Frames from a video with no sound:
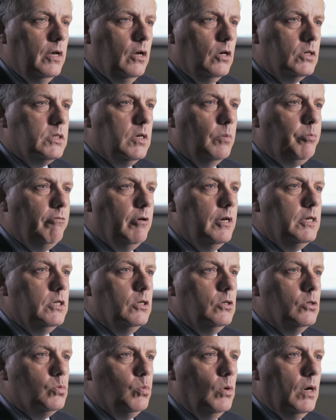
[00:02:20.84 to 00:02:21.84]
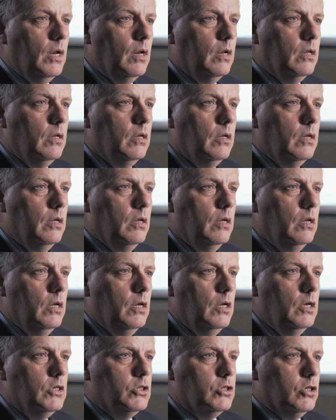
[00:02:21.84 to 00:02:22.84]
are separated as well.
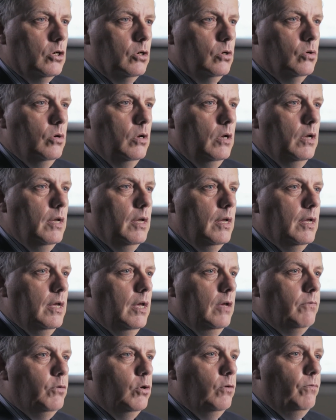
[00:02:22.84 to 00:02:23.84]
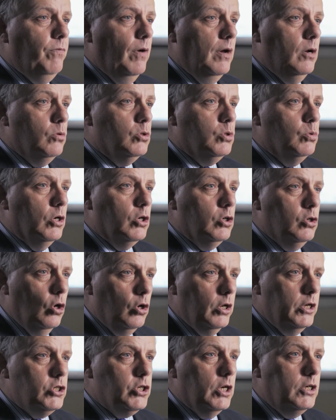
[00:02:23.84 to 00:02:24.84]
So if you fail to
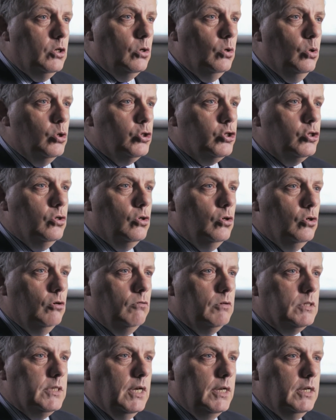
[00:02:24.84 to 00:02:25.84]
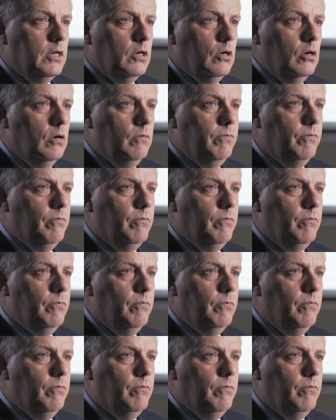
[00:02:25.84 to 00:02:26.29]
acknowledge a caution or a sending off,